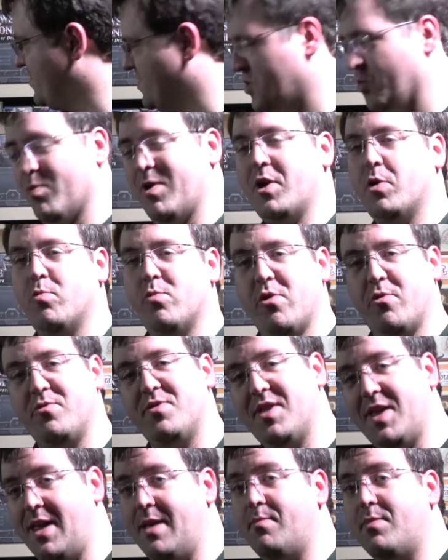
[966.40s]
a
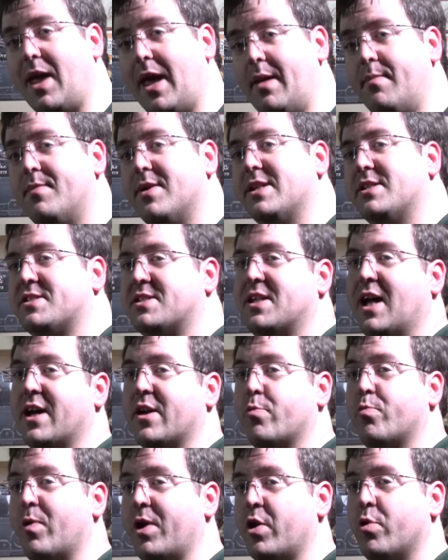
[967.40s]
railroad theme game, but it's
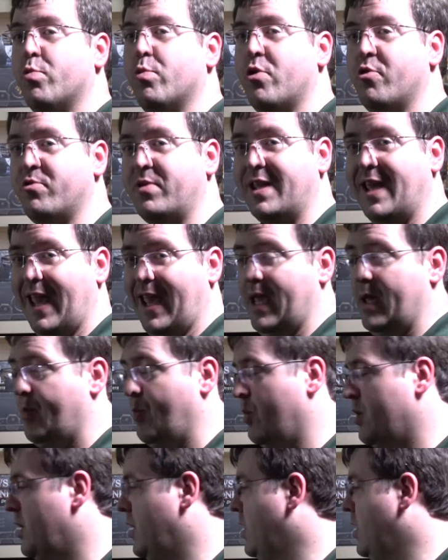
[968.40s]
not a railroad game.